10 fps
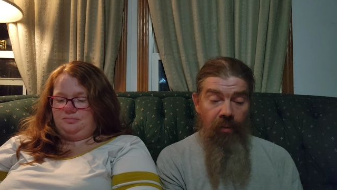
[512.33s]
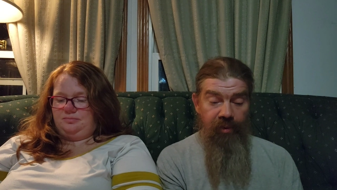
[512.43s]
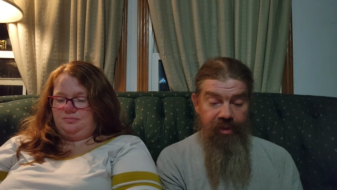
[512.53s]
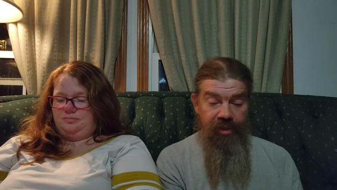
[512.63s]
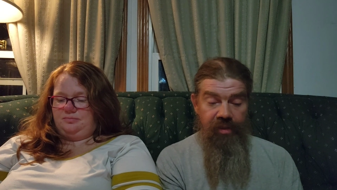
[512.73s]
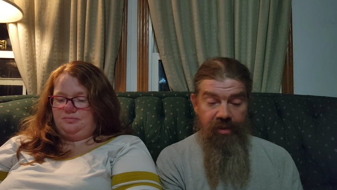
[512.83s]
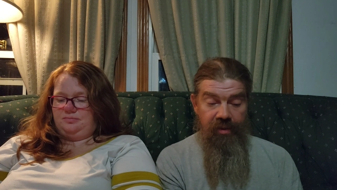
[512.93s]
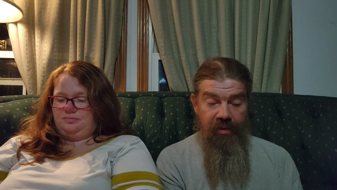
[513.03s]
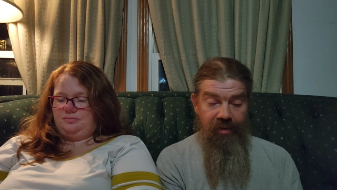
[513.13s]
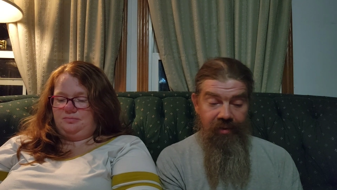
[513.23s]
Speaker 1: Only Jesus
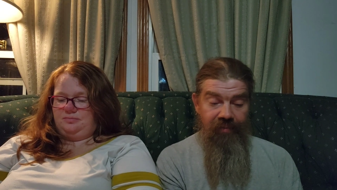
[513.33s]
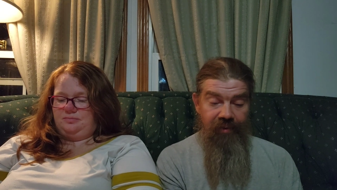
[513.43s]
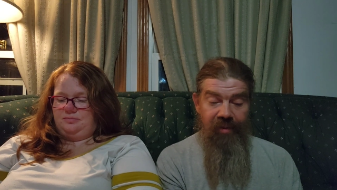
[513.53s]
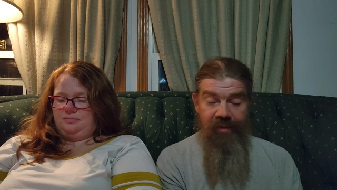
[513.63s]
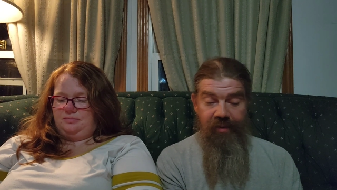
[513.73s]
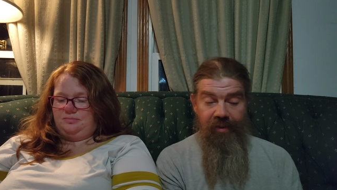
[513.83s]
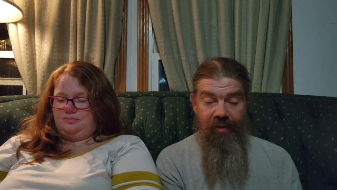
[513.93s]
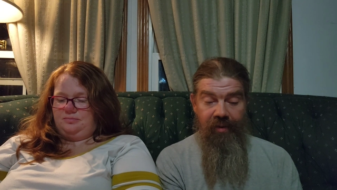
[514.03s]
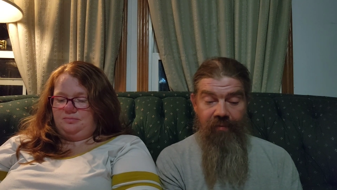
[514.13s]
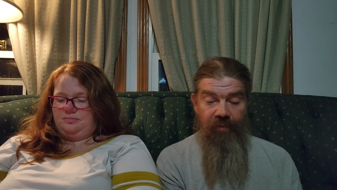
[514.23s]
can defeat sin
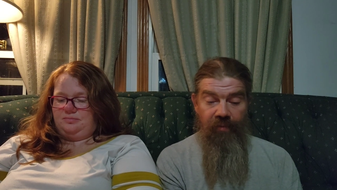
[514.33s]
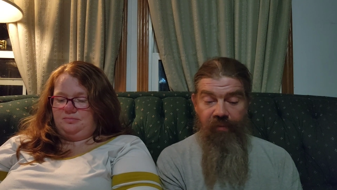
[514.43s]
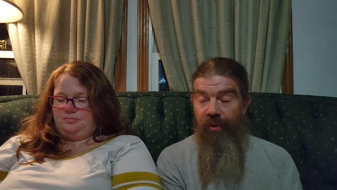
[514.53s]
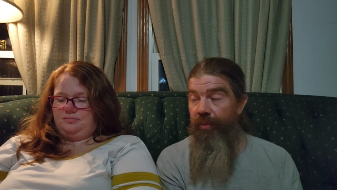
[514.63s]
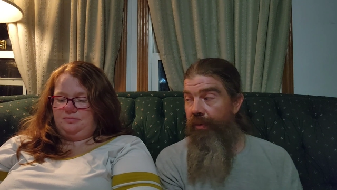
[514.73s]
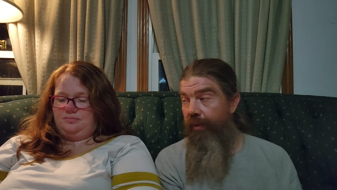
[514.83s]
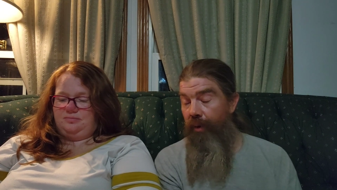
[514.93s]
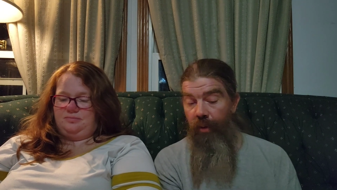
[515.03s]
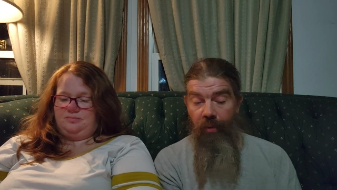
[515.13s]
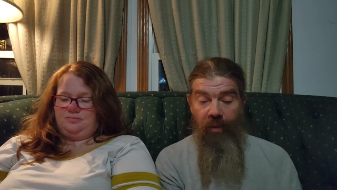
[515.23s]
and fulfill the
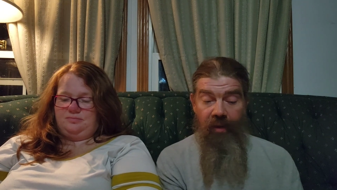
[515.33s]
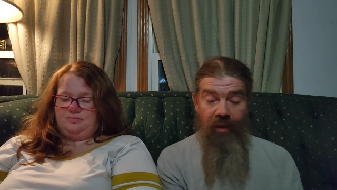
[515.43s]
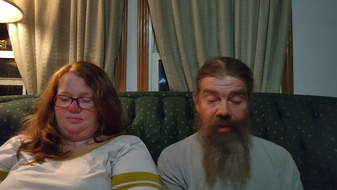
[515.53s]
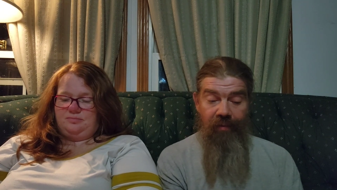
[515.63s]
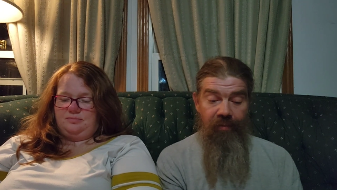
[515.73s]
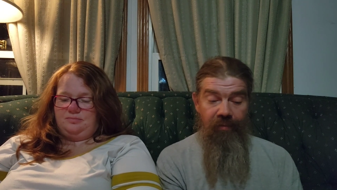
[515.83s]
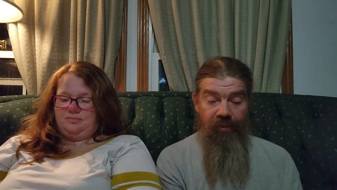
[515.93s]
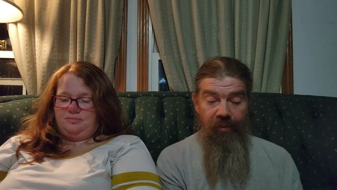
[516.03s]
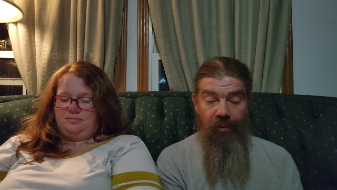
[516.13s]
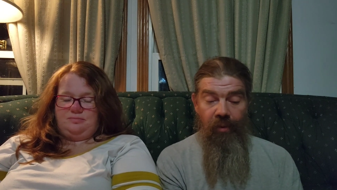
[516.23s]
law, and
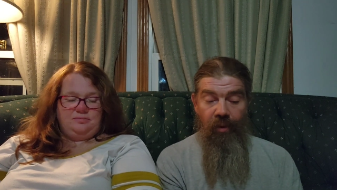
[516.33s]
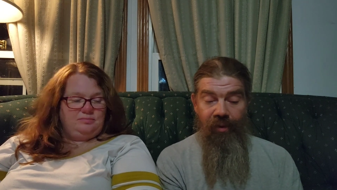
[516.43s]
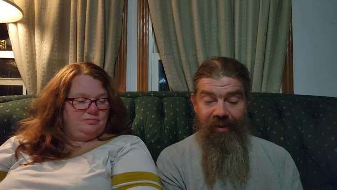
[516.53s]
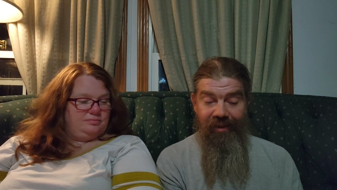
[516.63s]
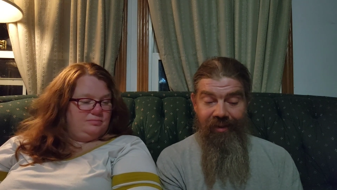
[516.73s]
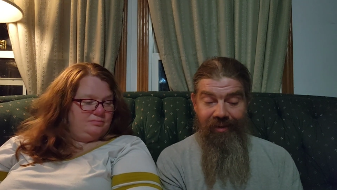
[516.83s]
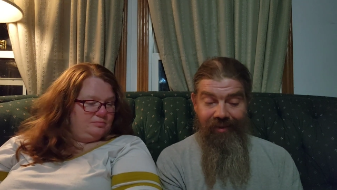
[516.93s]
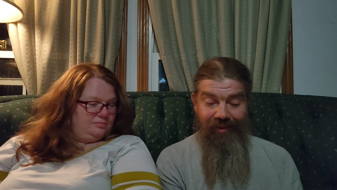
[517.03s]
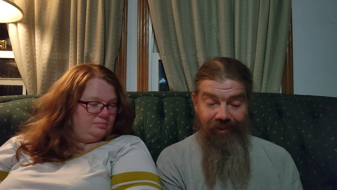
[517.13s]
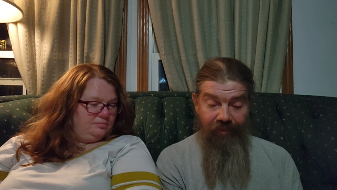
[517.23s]
fulfill the law it
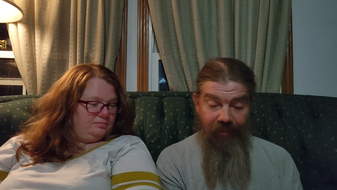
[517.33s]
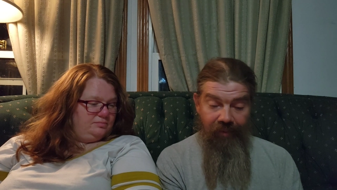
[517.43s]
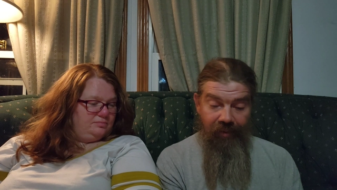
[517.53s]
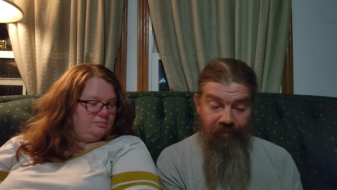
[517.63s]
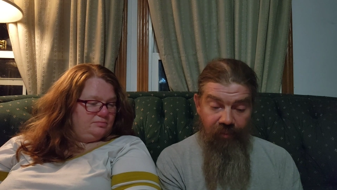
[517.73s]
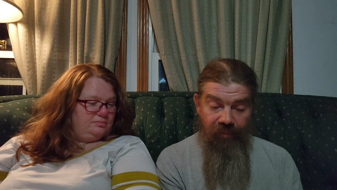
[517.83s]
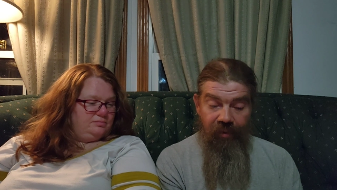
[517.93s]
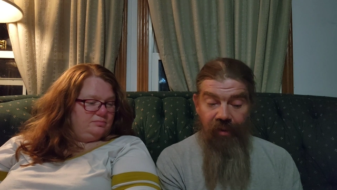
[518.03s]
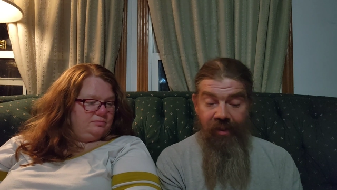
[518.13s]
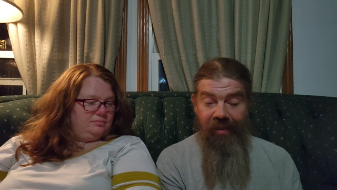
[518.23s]
and
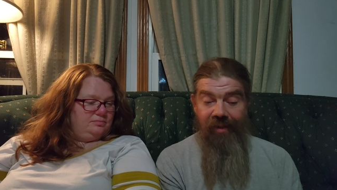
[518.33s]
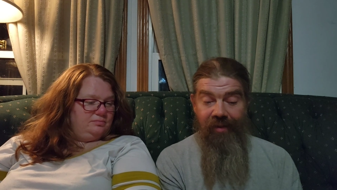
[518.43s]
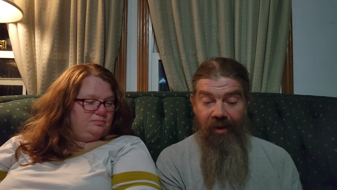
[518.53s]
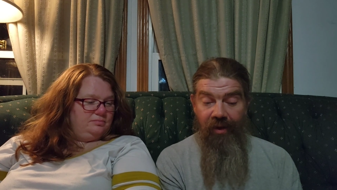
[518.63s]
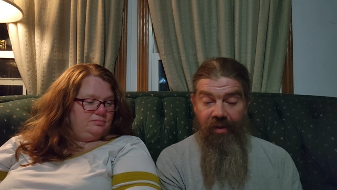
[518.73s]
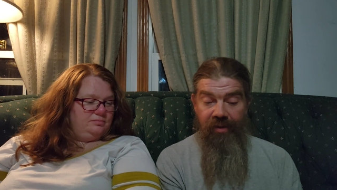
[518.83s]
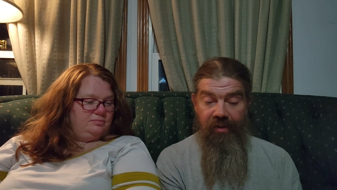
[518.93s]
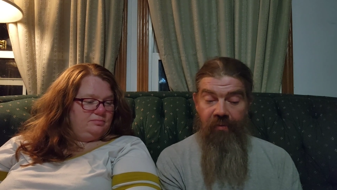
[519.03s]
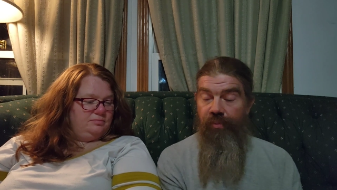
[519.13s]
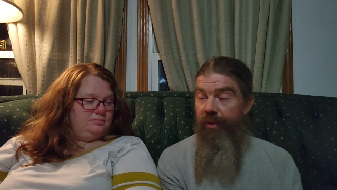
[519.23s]
fulfill it in us
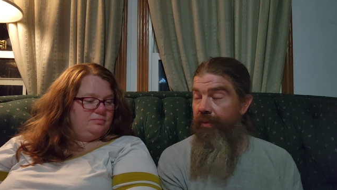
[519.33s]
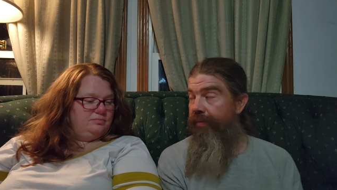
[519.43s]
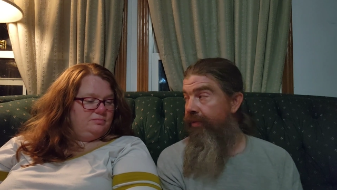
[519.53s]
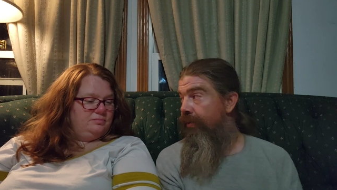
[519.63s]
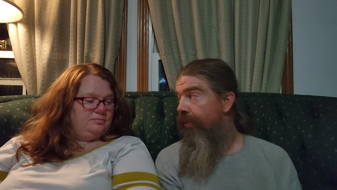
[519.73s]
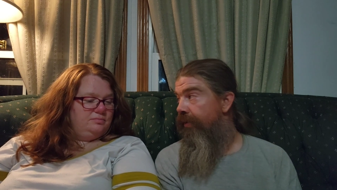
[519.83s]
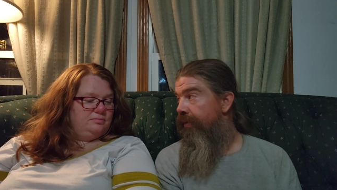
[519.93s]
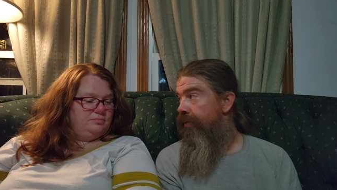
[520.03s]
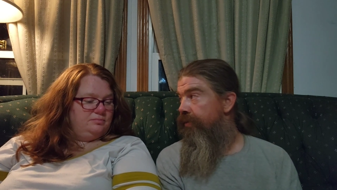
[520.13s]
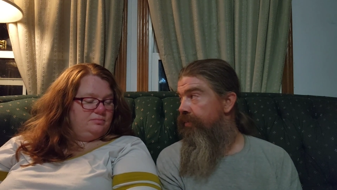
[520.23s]
if we live according
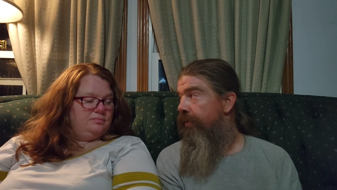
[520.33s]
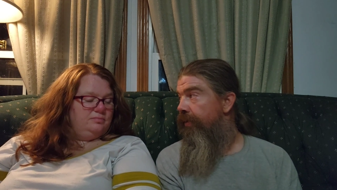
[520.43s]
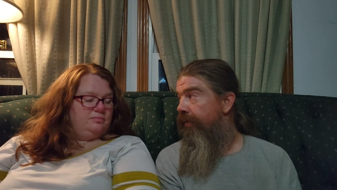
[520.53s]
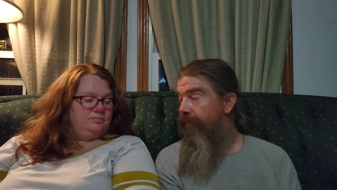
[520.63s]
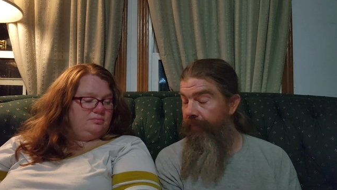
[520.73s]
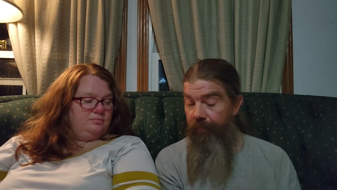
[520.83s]
to the Spirit.